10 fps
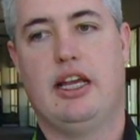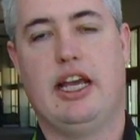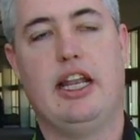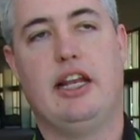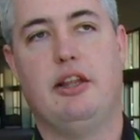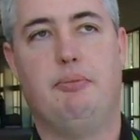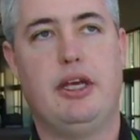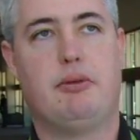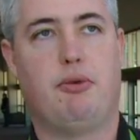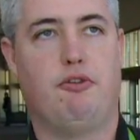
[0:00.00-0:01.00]
Getting the
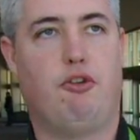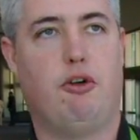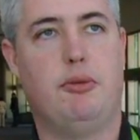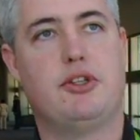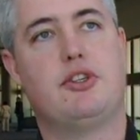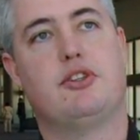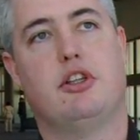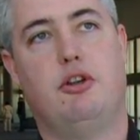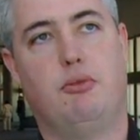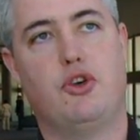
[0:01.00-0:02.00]
peak performance is a
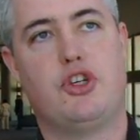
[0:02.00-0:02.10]
little more